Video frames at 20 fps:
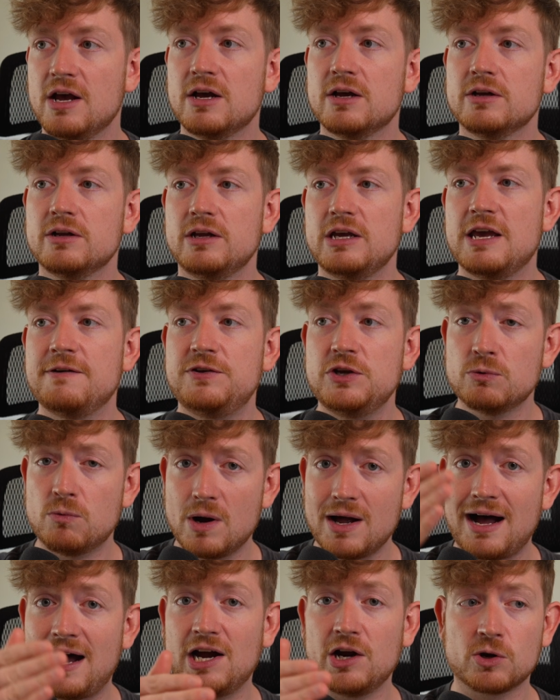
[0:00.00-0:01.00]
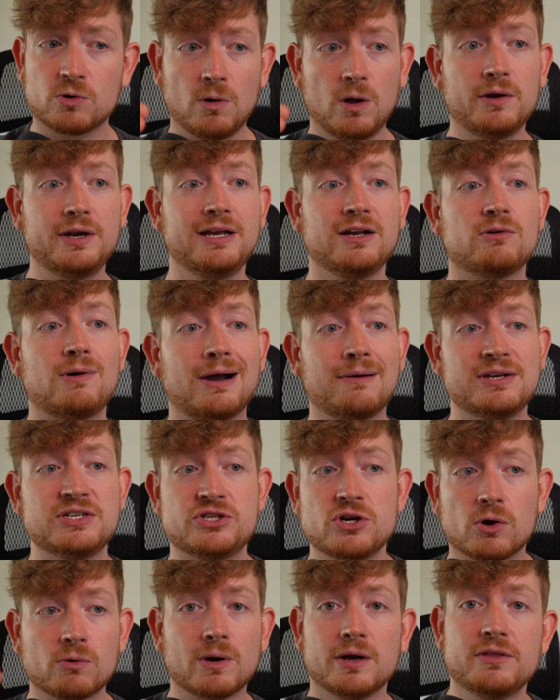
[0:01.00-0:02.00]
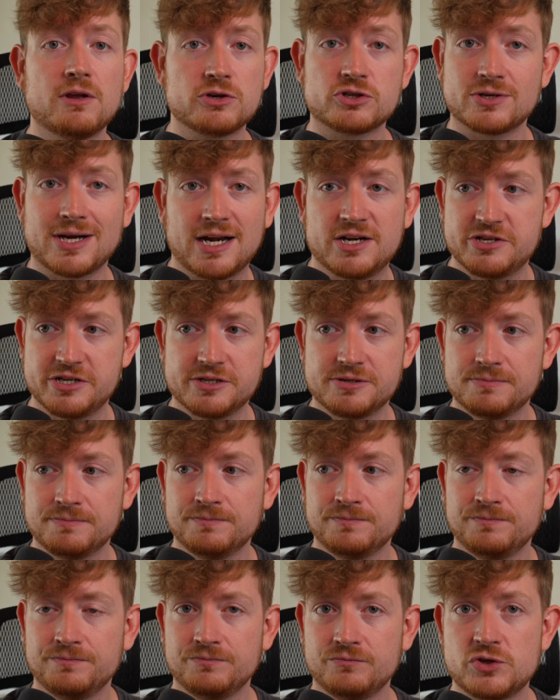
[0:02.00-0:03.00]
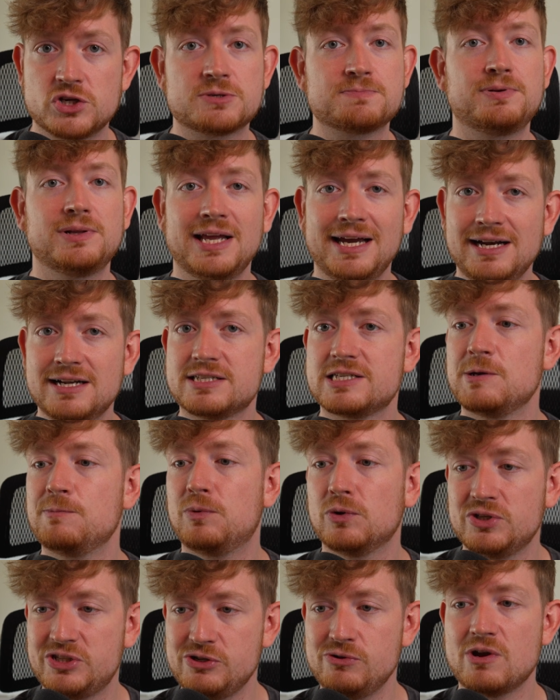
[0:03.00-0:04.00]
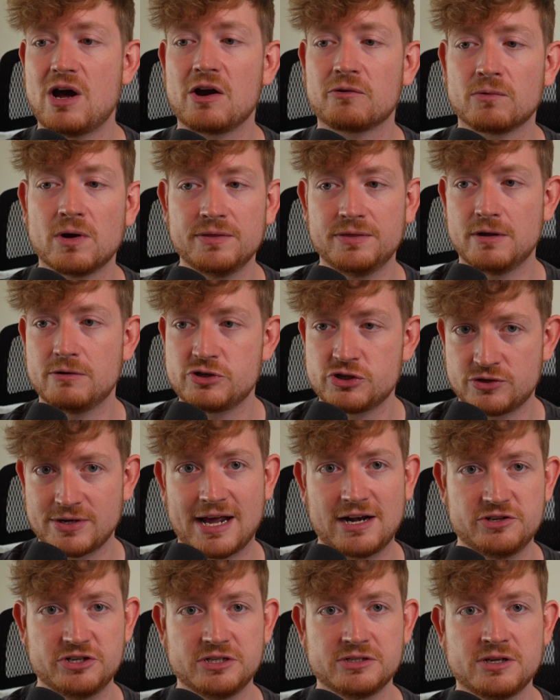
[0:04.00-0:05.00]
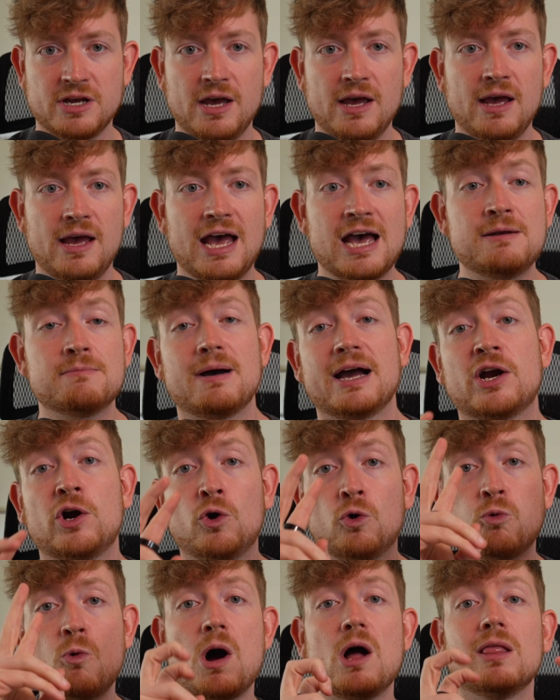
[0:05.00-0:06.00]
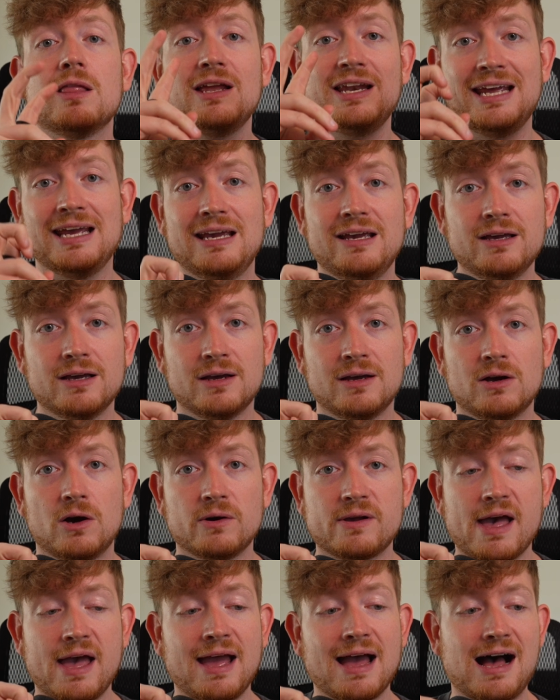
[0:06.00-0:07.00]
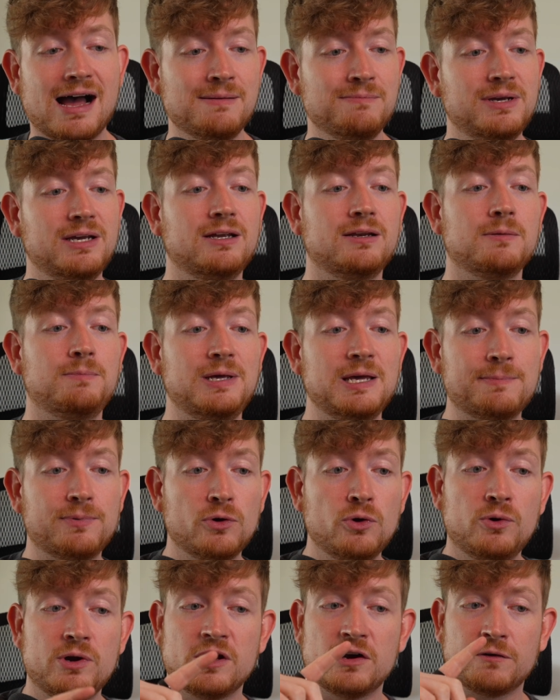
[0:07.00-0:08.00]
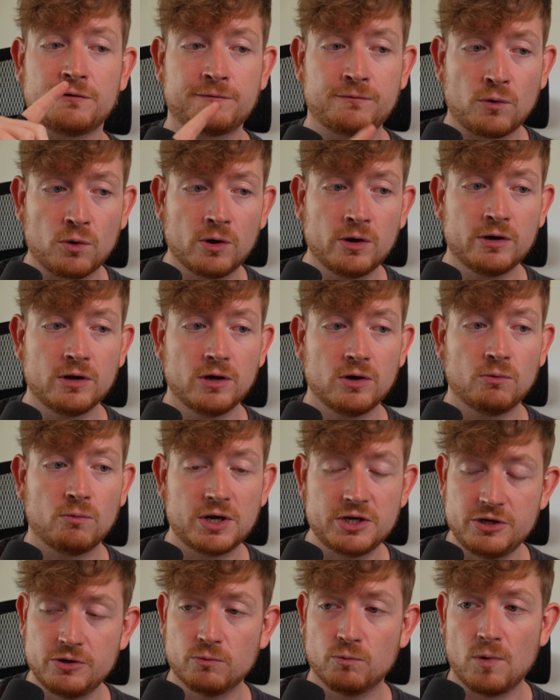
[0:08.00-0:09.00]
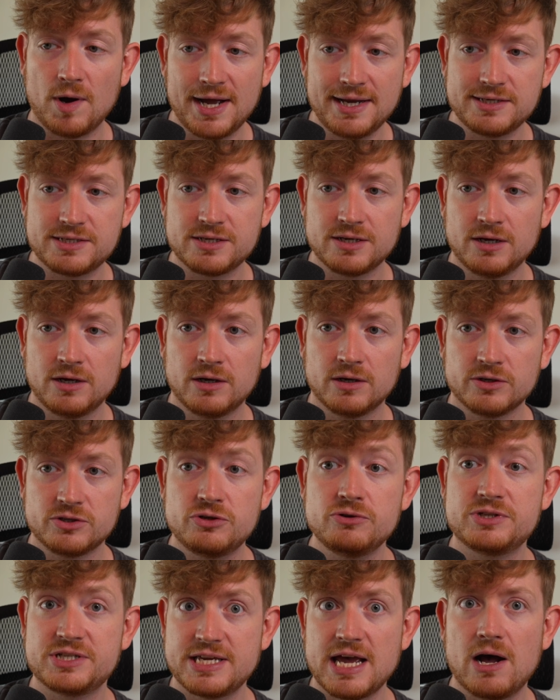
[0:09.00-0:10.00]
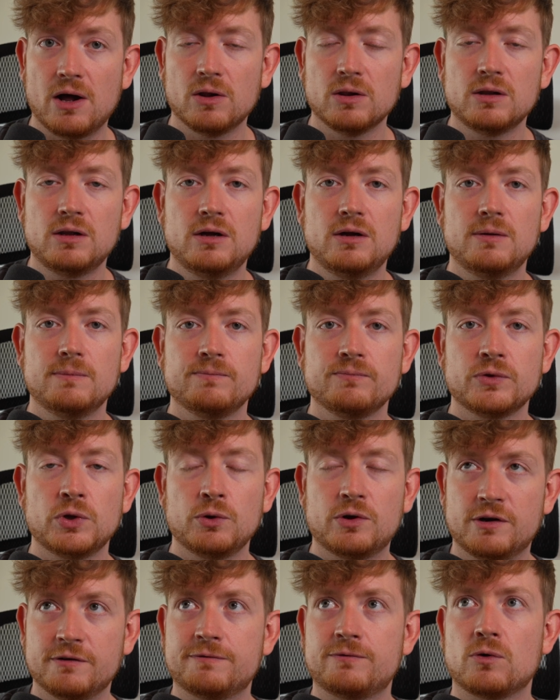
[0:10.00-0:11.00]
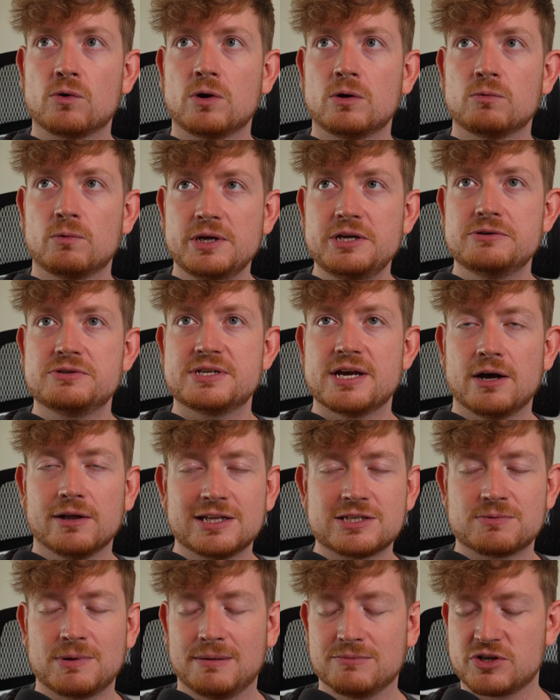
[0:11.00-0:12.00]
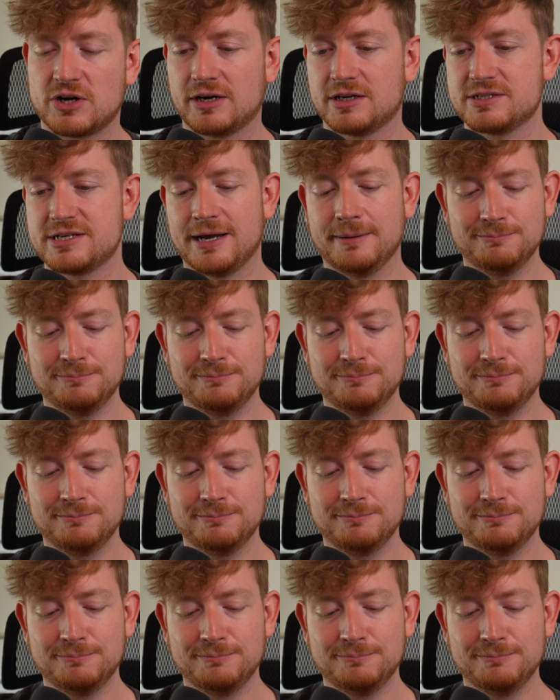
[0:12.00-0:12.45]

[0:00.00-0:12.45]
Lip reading: If you want higher quality inquiries, don't run those strategies. Just plain and simple, do not run those strategies. And by quality, okay, I mean people who can afford what you want to sell, who can afford what you sell. That's what I'm trying to say.